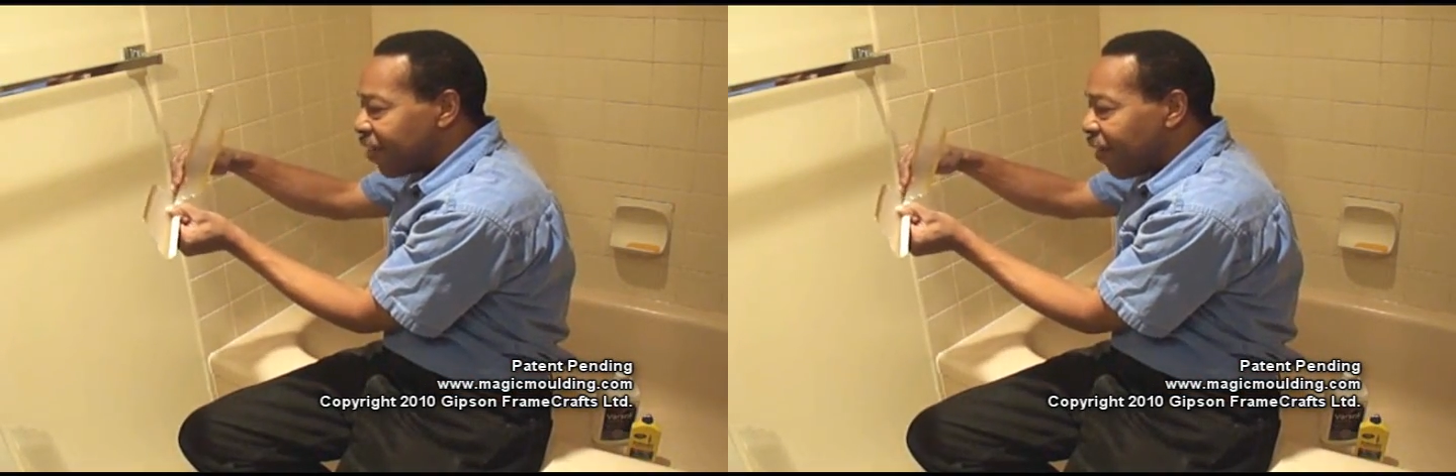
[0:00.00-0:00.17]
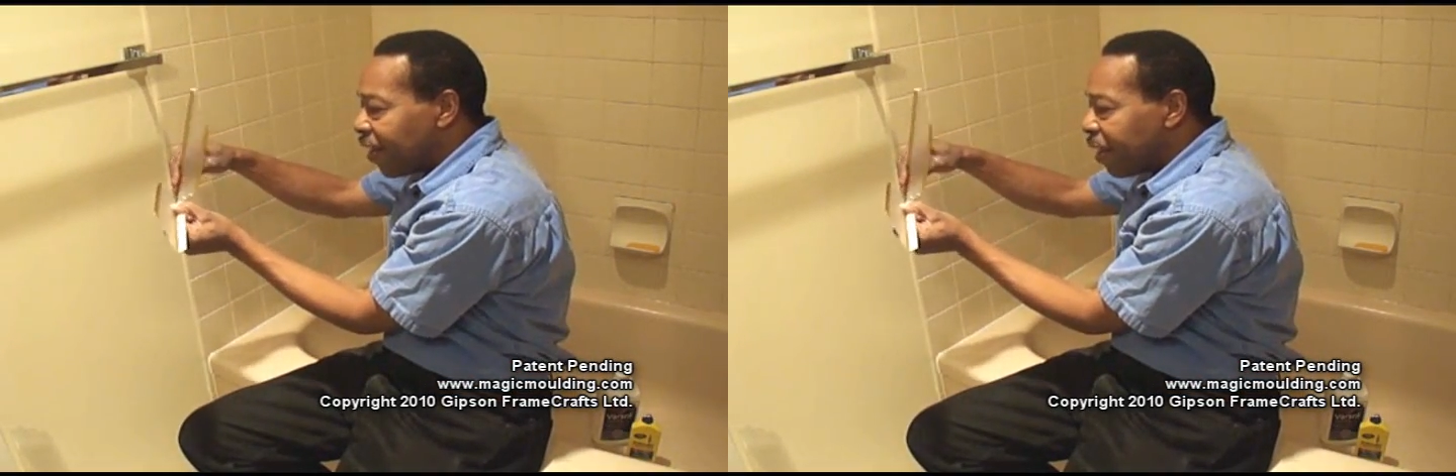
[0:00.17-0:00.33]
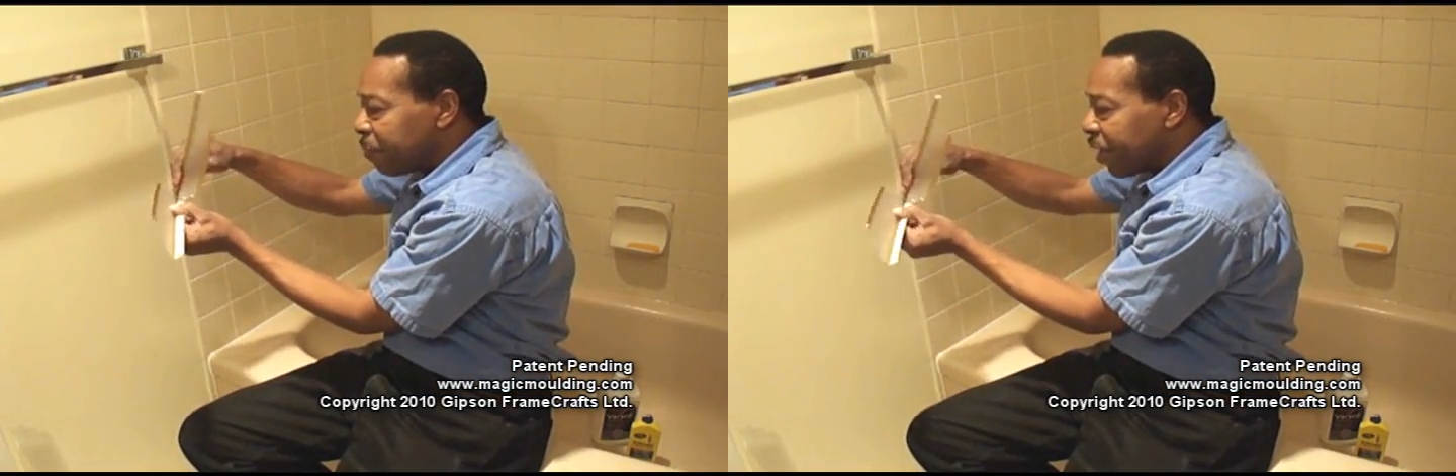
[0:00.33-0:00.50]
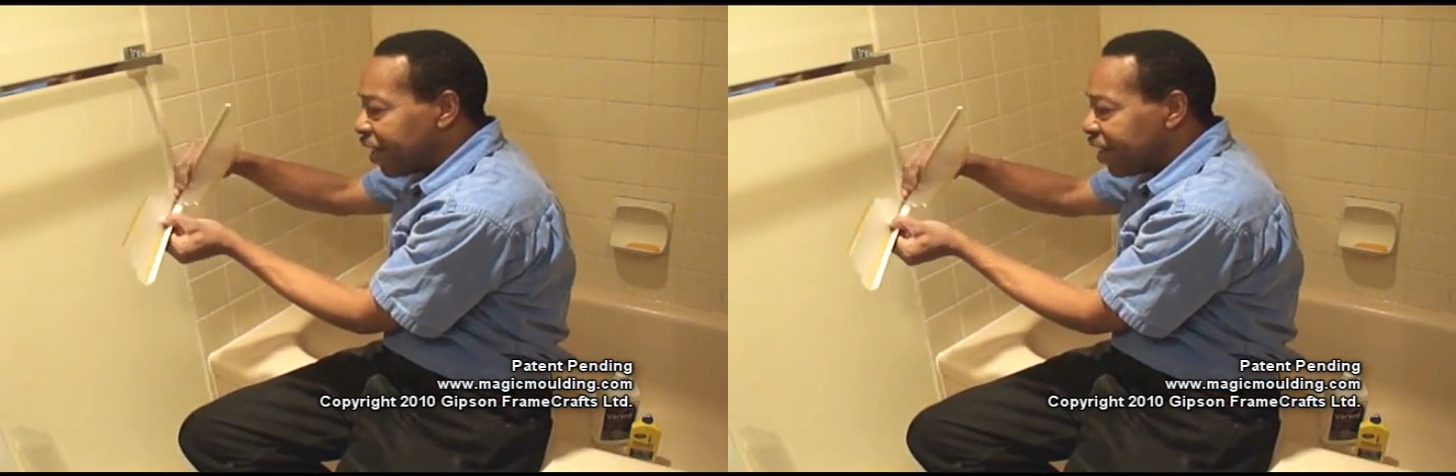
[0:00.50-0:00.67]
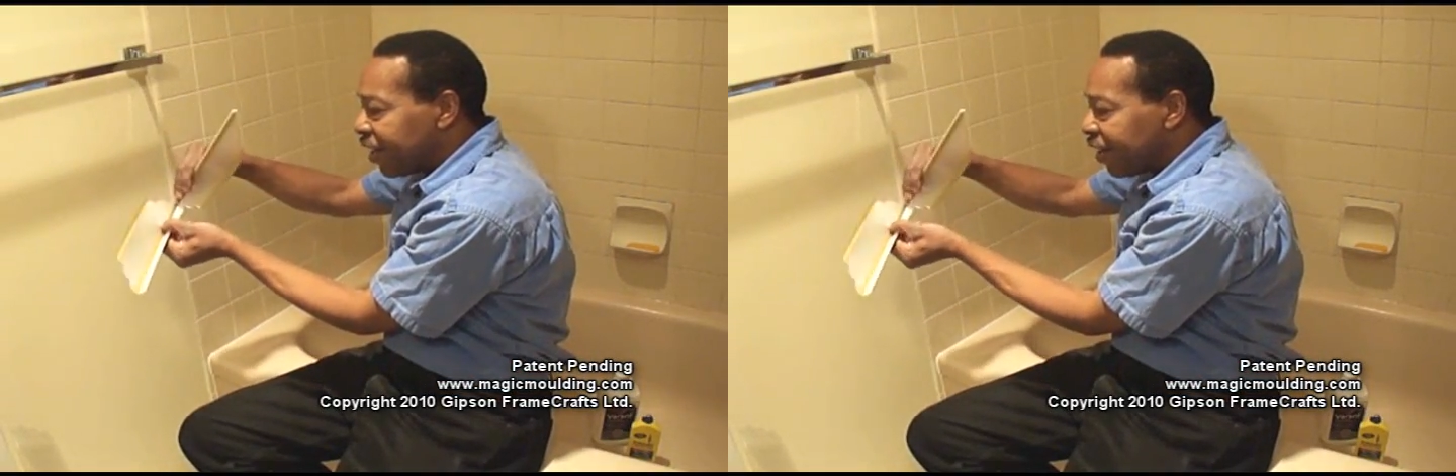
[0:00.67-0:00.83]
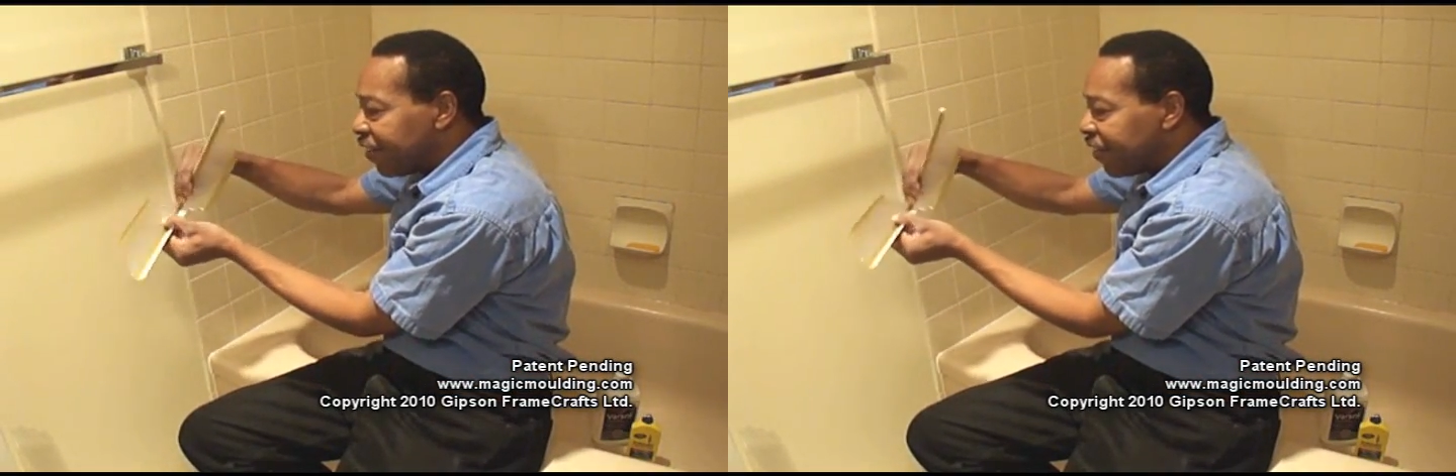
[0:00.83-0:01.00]
so all I'm going
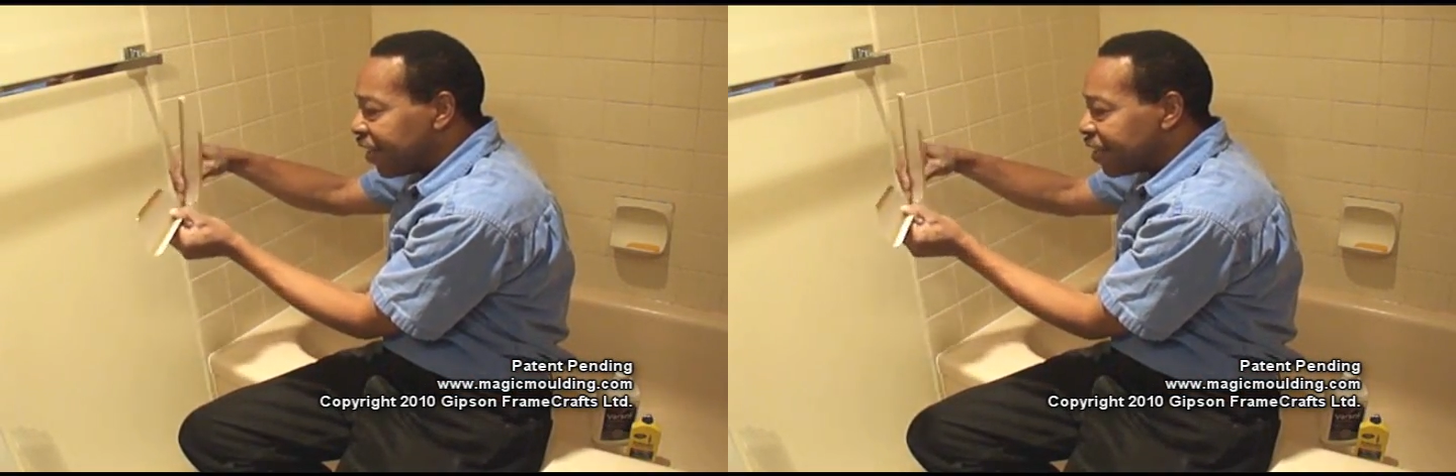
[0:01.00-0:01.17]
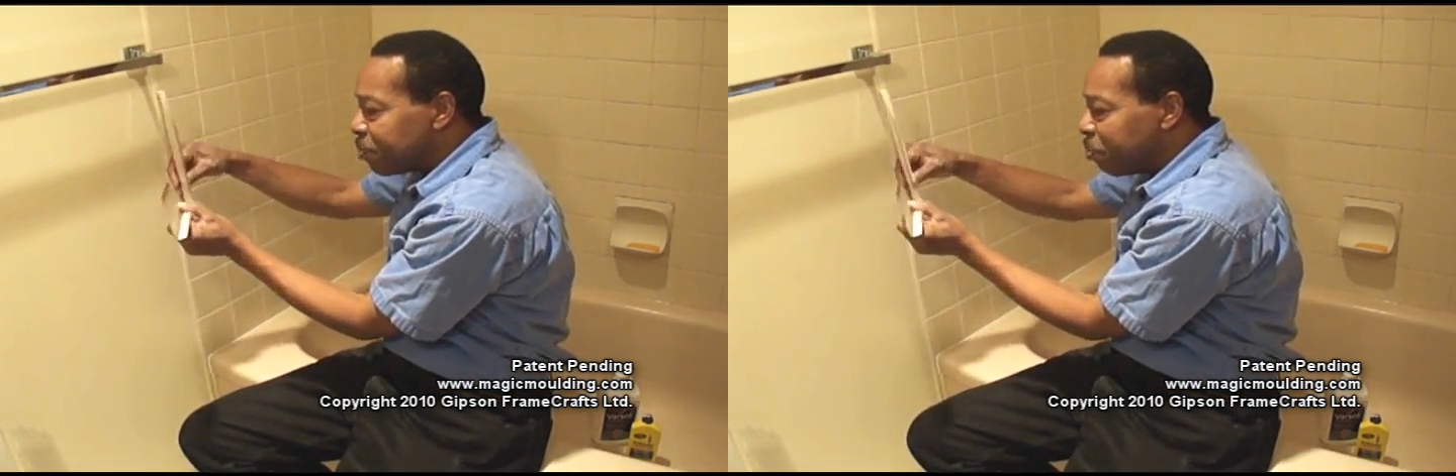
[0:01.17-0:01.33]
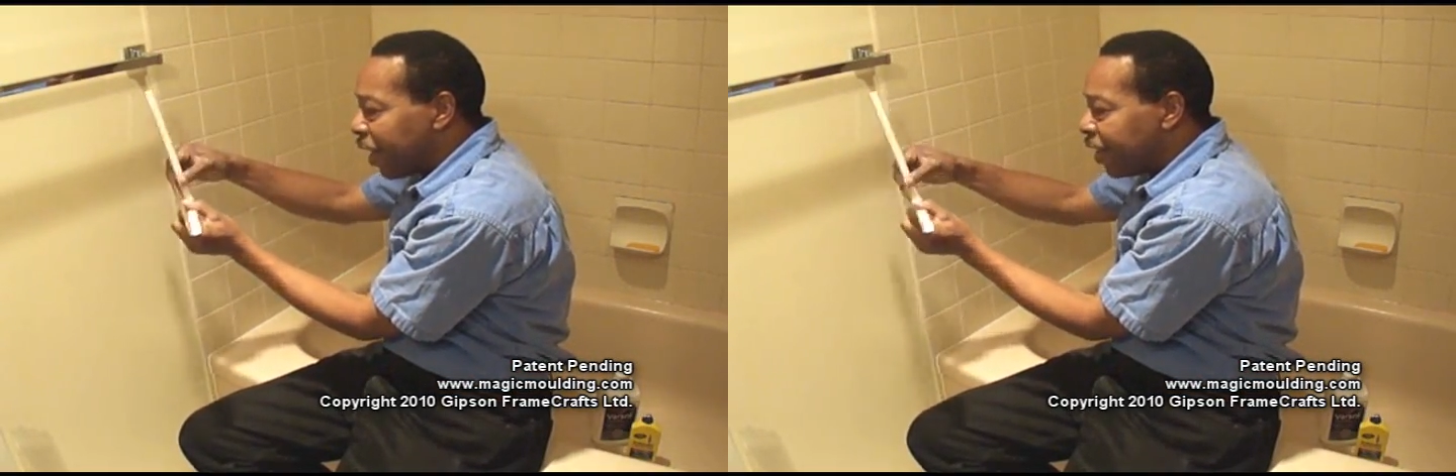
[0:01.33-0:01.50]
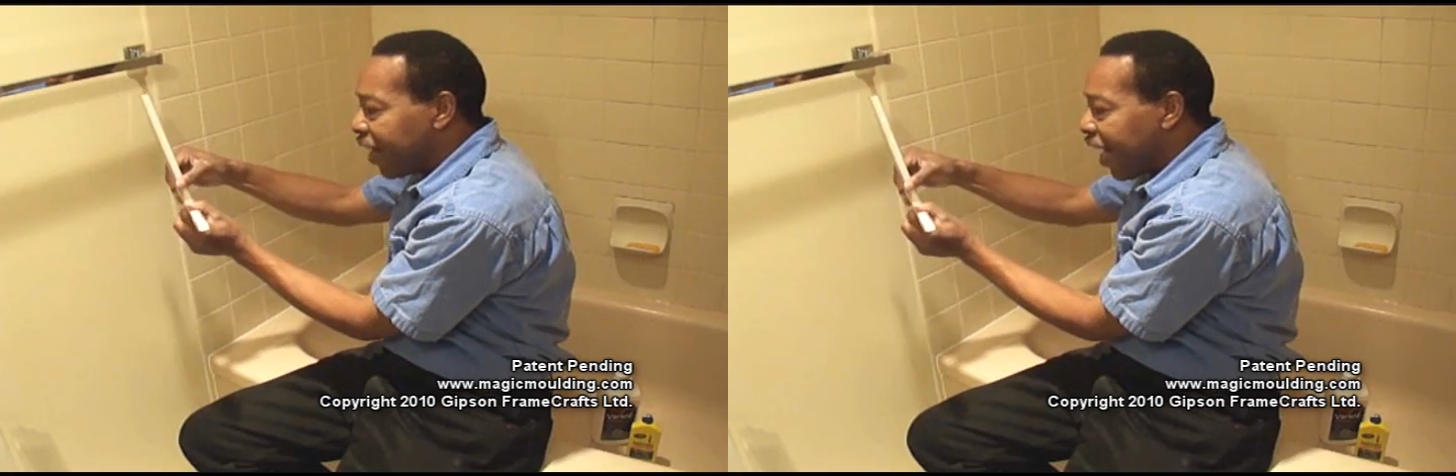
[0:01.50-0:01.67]
to do is bend